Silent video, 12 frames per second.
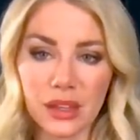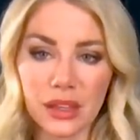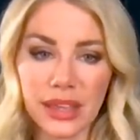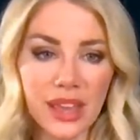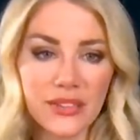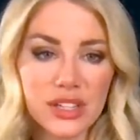
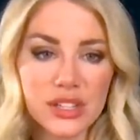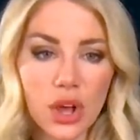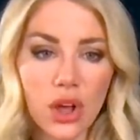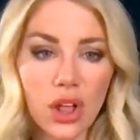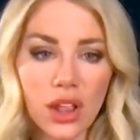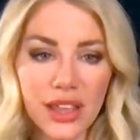gave it his
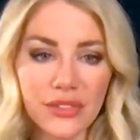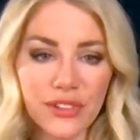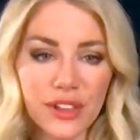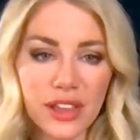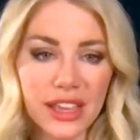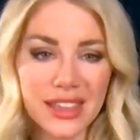all, I
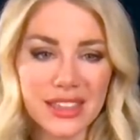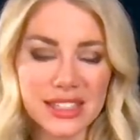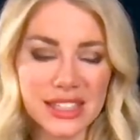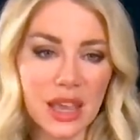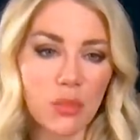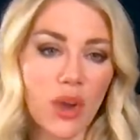feel like, in the
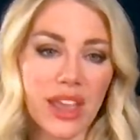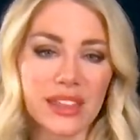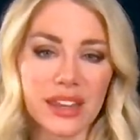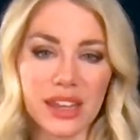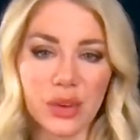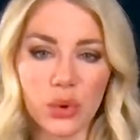same way
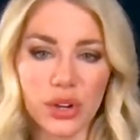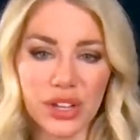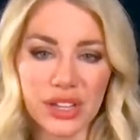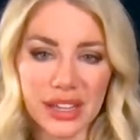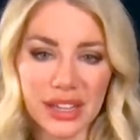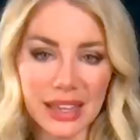that he
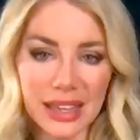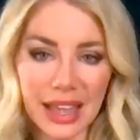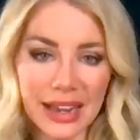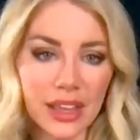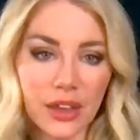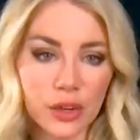would
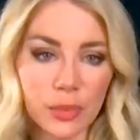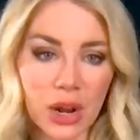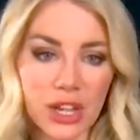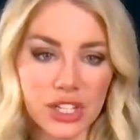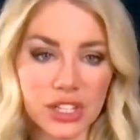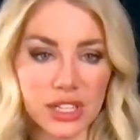any other
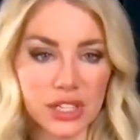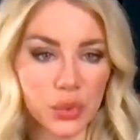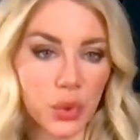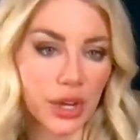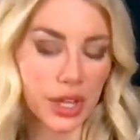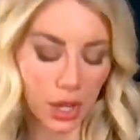project that
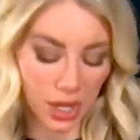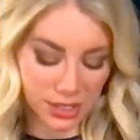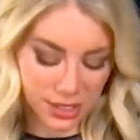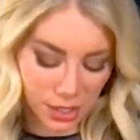he's working on.